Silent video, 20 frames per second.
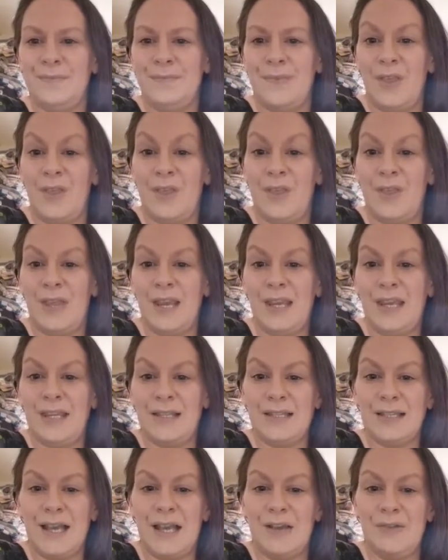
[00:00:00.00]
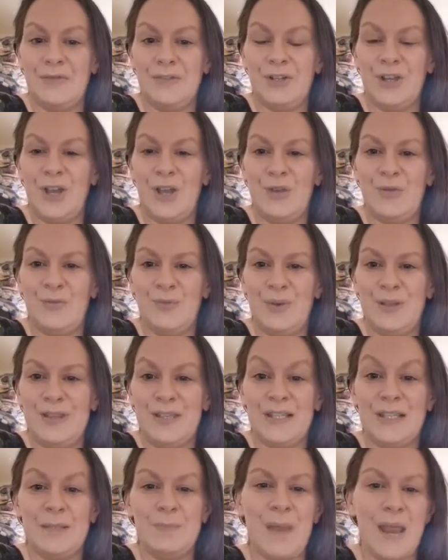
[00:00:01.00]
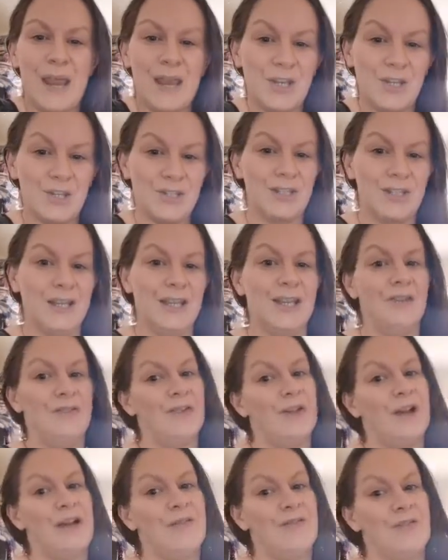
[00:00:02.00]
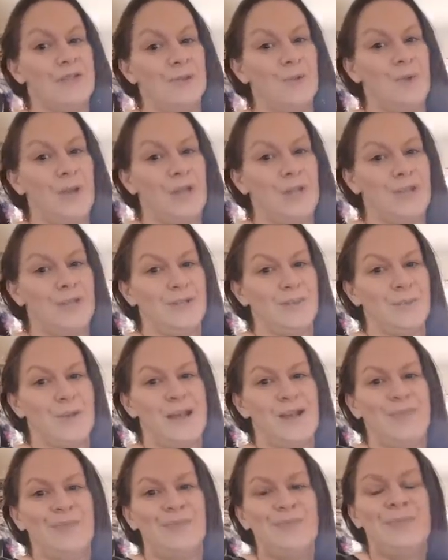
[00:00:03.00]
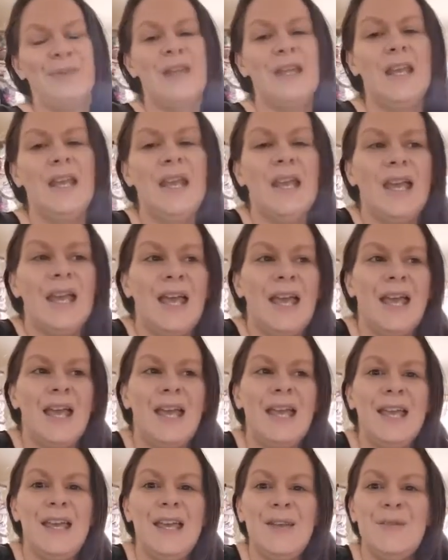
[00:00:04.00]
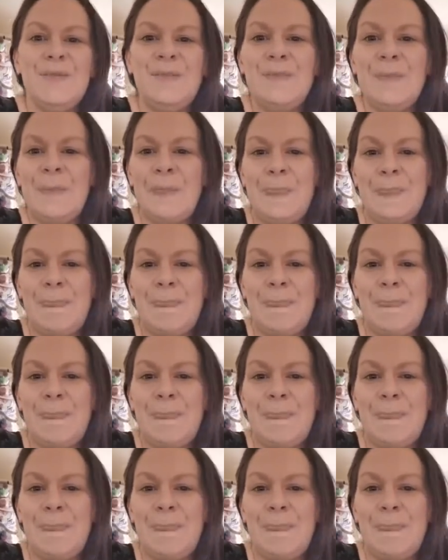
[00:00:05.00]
thing to have to cope with, especially if you're having to work as well. So